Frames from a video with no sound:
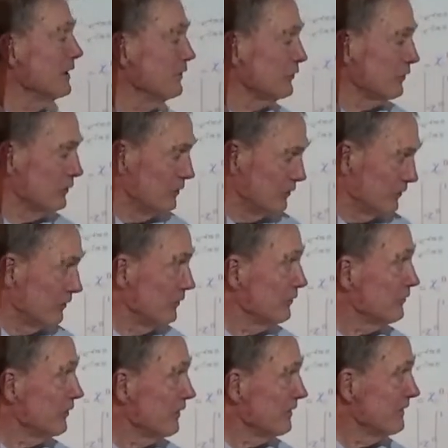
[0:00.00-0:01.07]
placeholders.
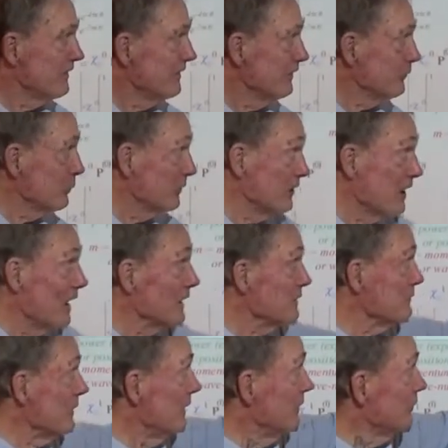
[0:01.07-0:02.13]
Here's where the
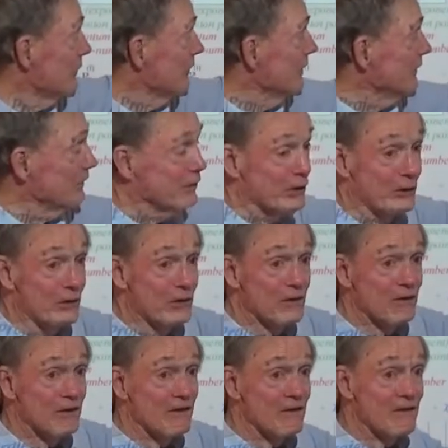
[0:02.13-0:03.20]
eigenvalues are going to go
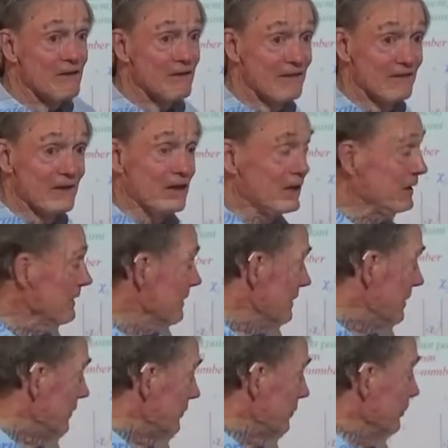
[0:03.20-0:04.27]
right?
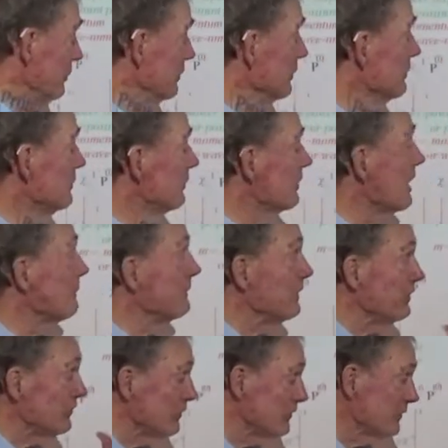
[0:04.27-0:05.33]
So your linear
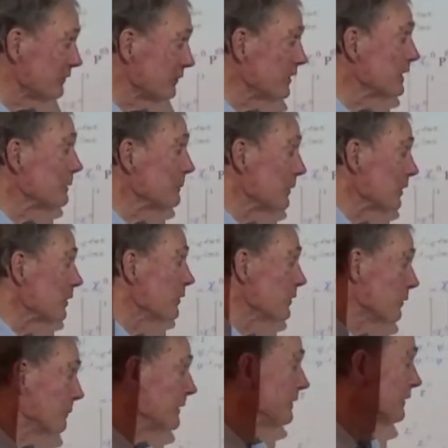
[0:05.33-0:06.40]
combinations of them are
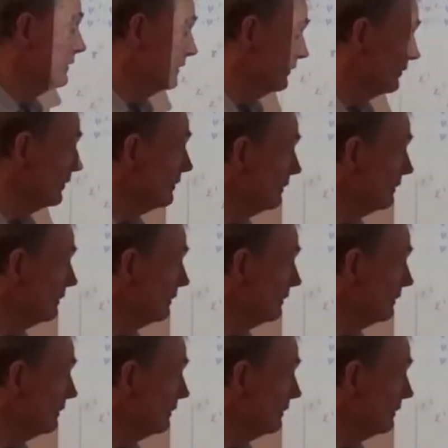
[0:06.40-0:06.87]
going to be things